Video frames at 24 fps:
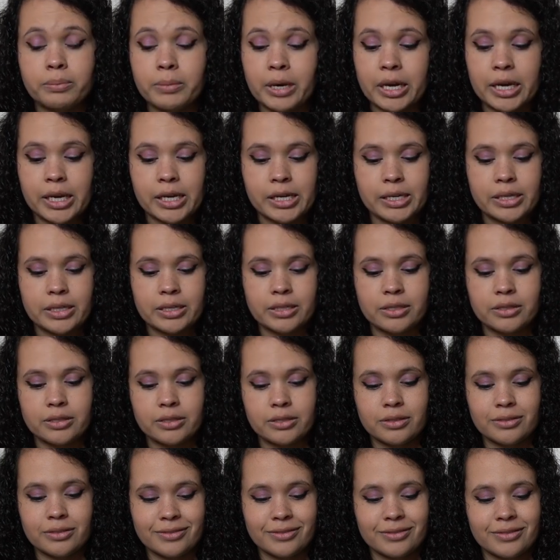My
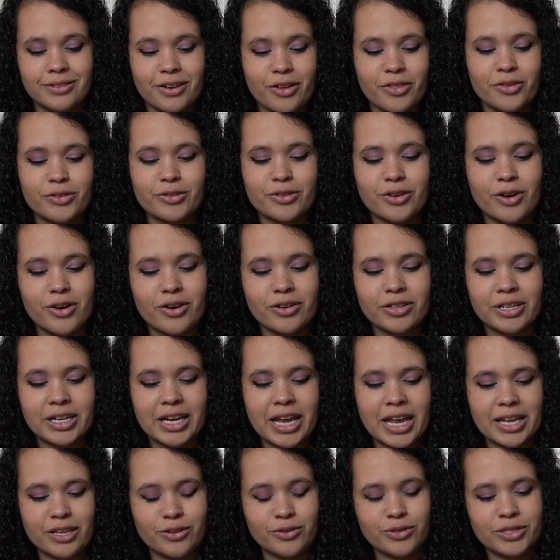other dog that
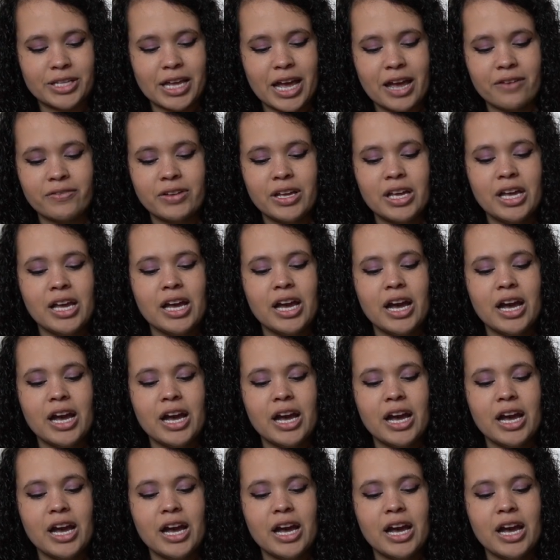I used to have